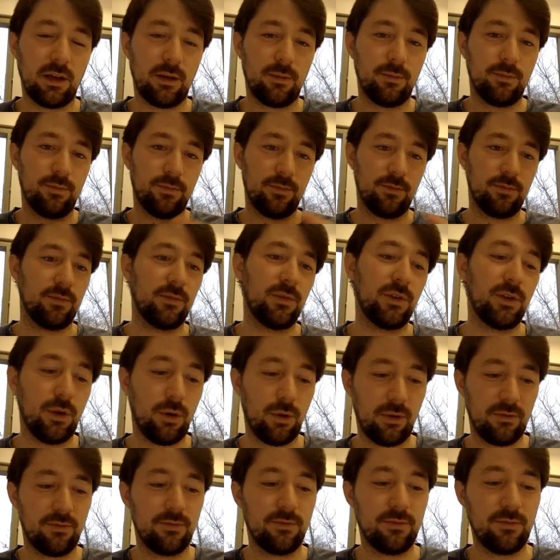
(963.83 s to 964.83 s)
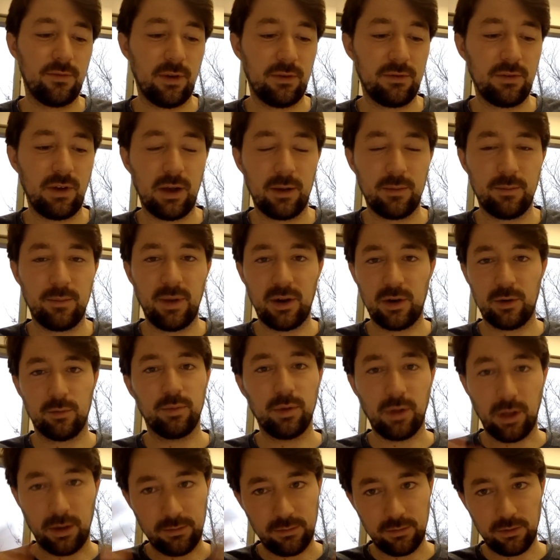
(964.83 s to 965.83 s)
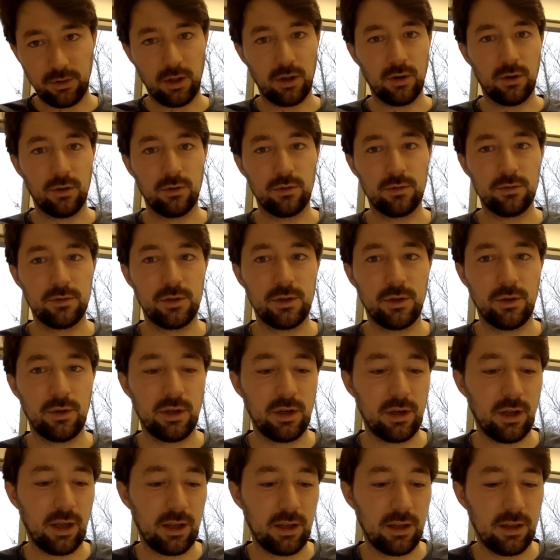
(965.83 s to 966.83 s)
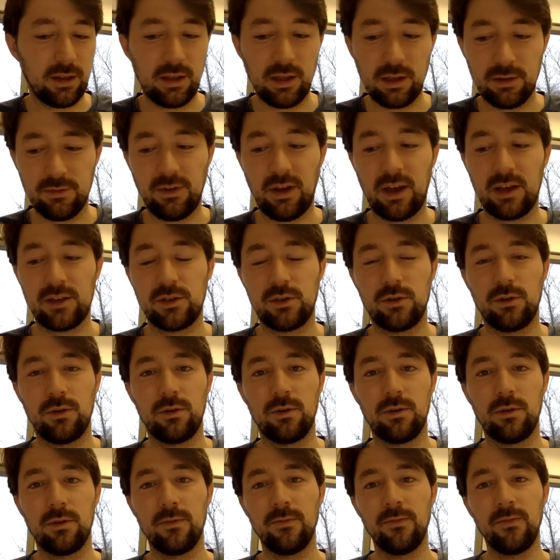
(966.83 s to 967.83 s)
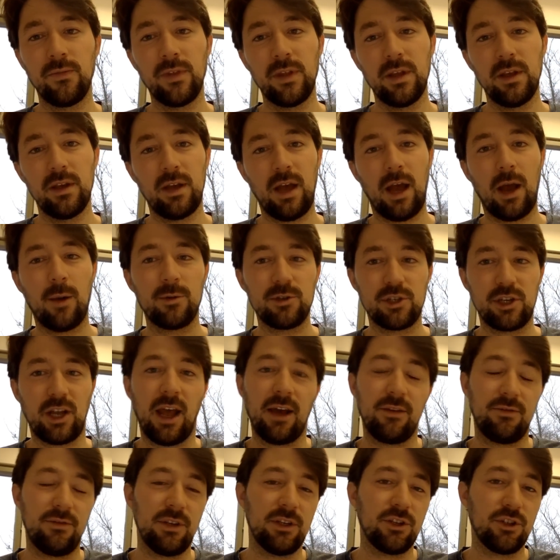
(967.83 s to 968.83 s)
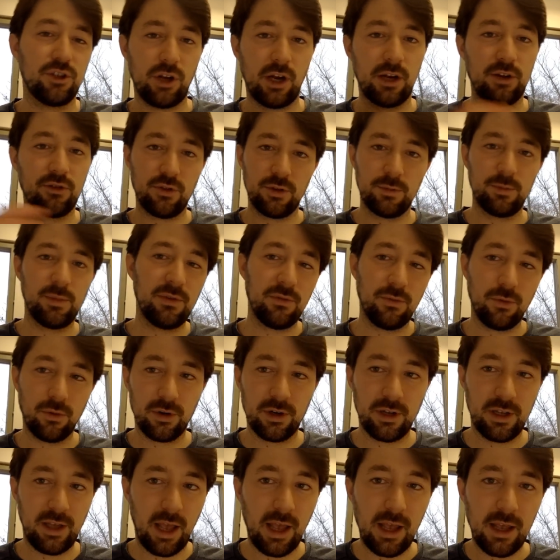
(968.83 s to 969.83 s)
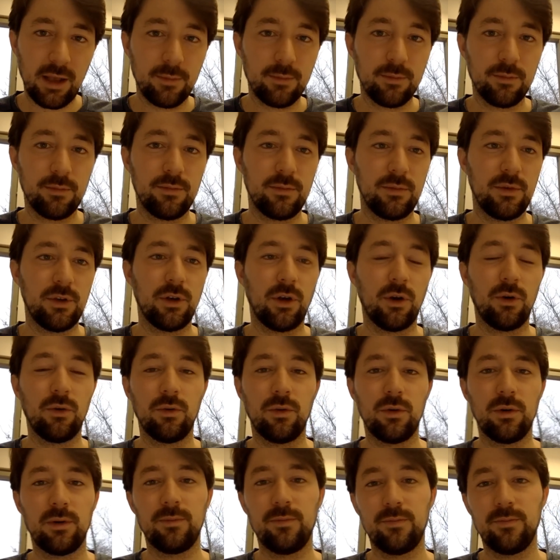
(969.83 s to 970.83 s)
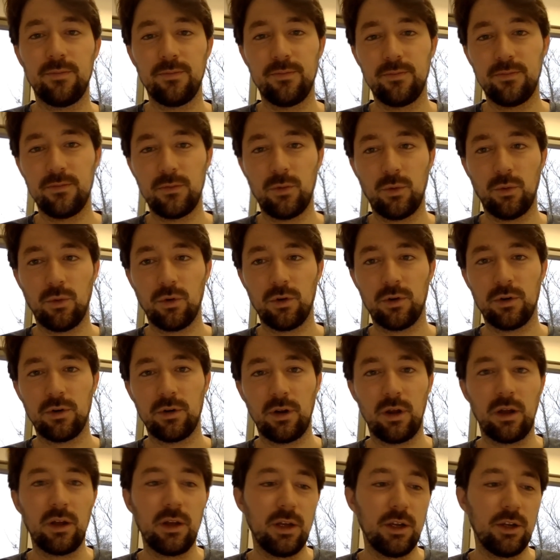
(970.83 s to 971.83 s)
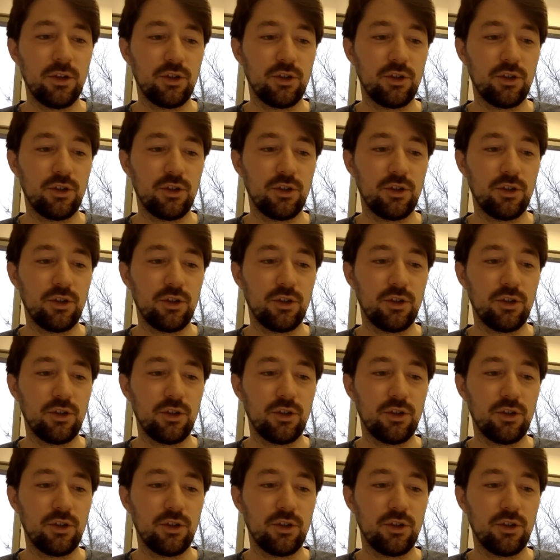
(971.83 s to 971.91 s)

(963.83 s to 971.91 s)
I've got better blood flow so that I can think faster, or how much caffeine should I drink before a game, or